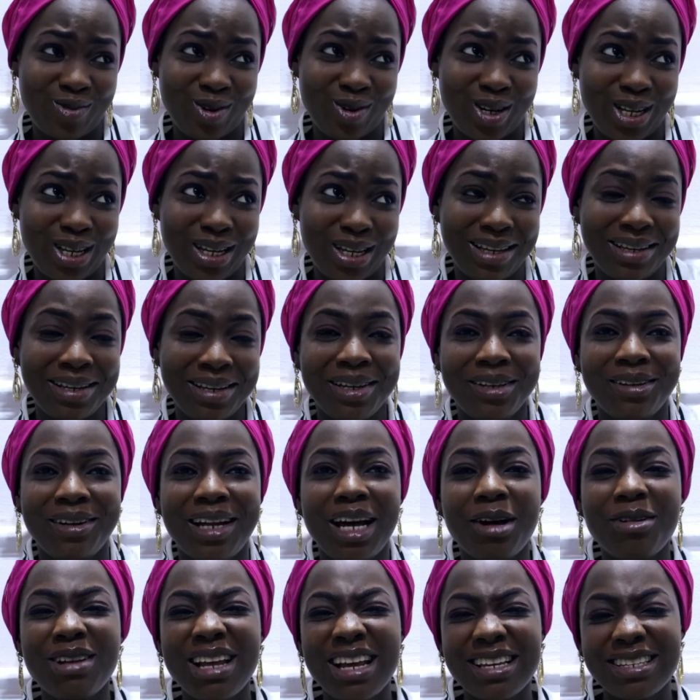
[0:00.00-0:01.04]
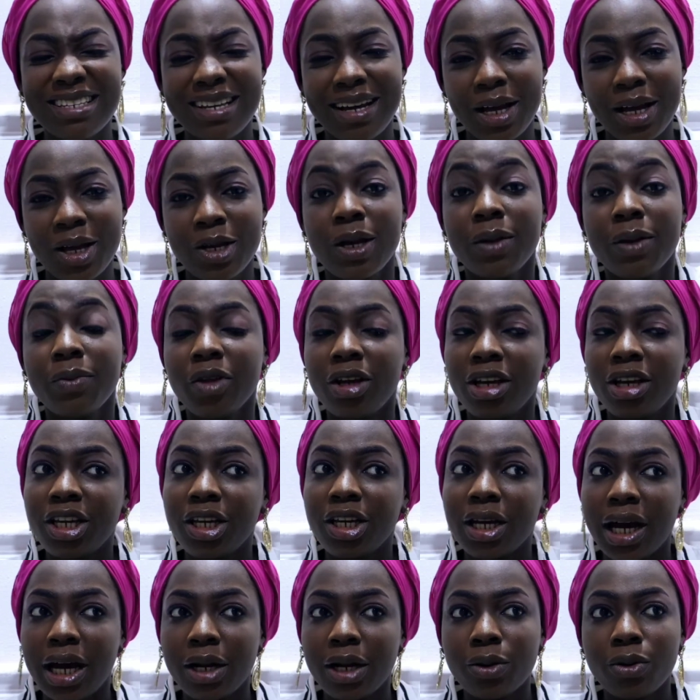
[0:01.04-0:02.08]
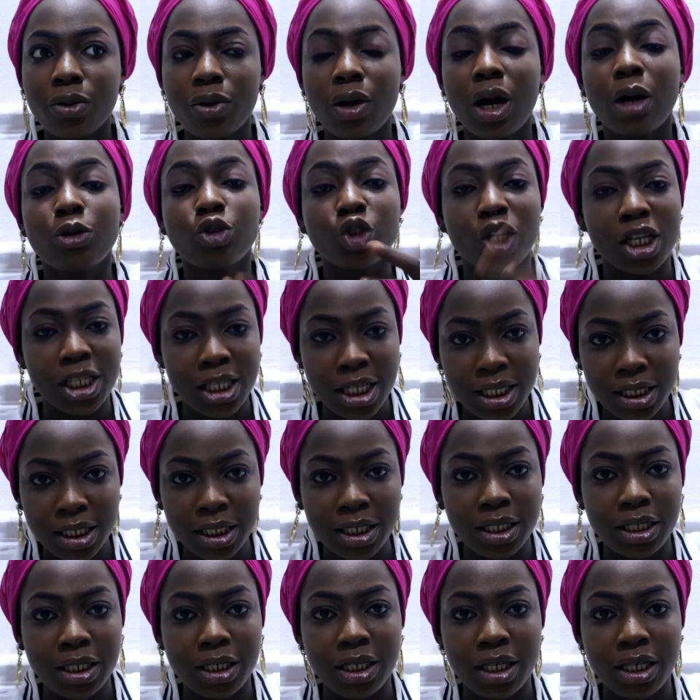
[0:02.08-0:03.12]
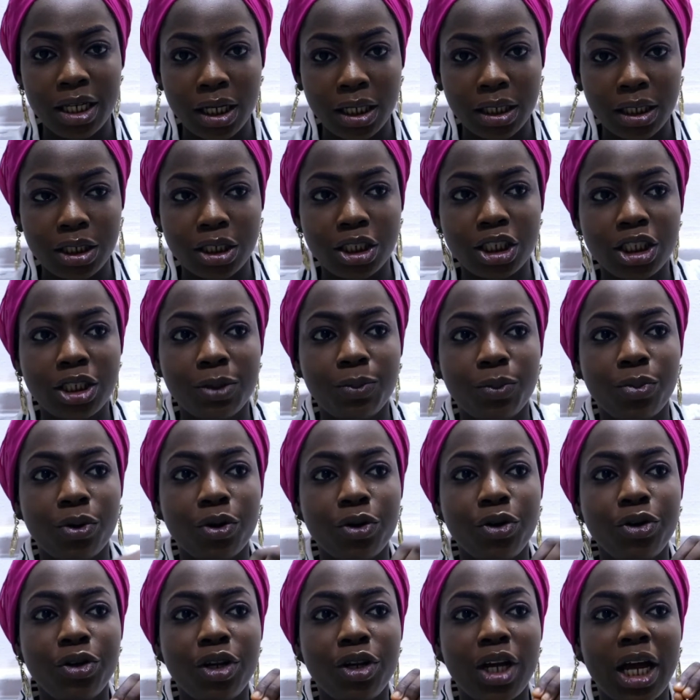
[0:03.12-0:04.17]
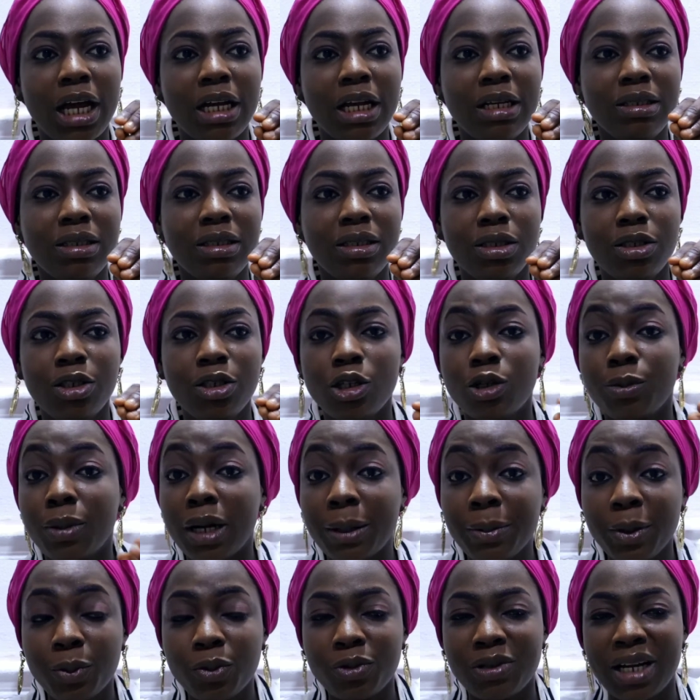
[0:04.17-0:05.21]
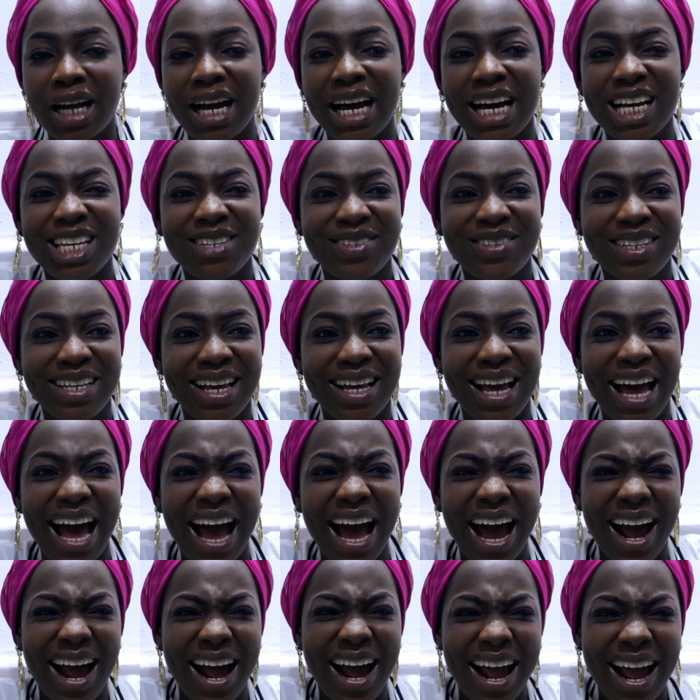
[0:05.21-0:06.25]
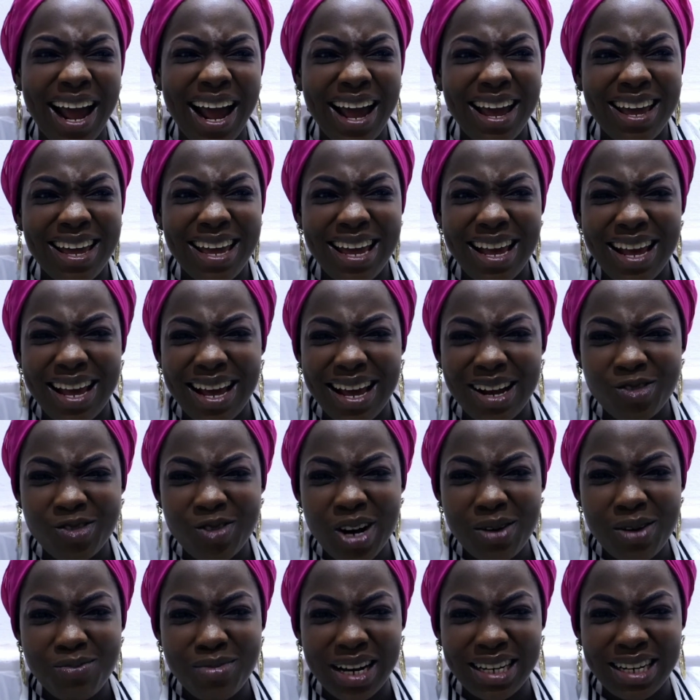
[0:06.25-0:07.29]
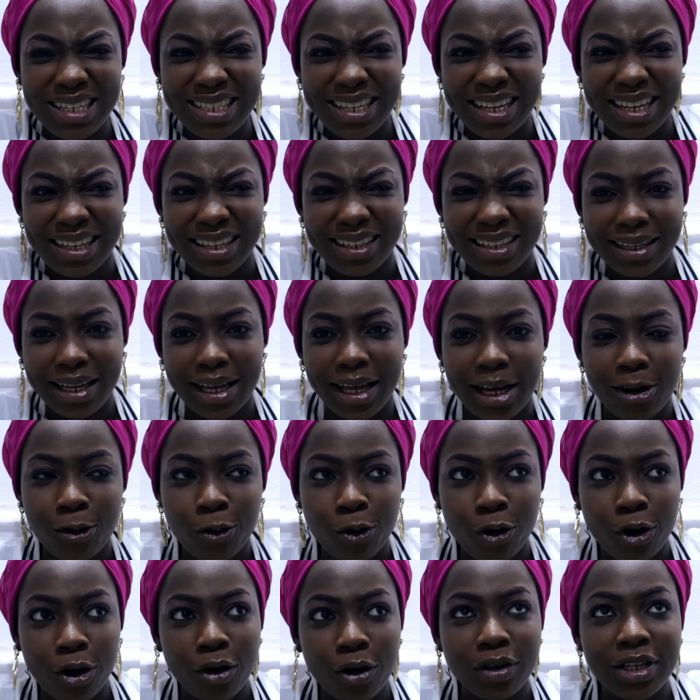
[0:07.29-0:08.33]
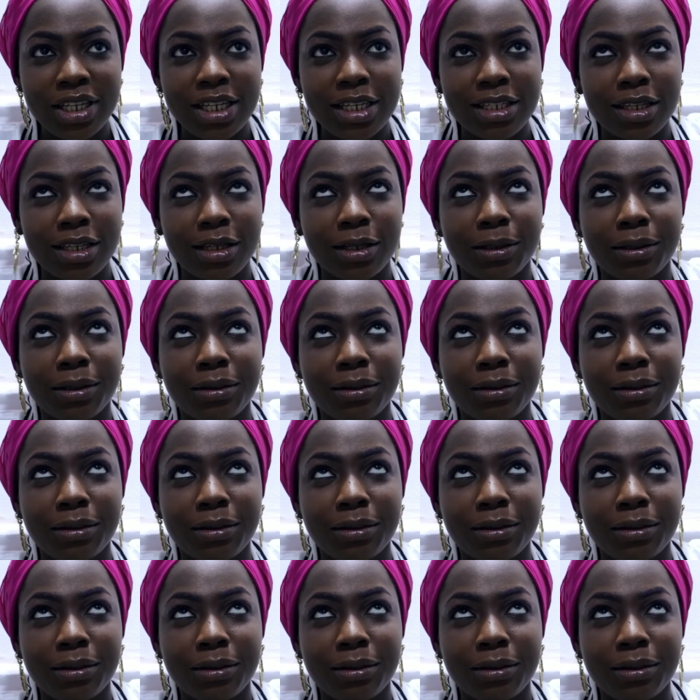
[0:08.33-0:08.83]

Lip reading: again? Now I said, I don't know, I'll translate it in English, but the Yoruba people now ask me, Eko is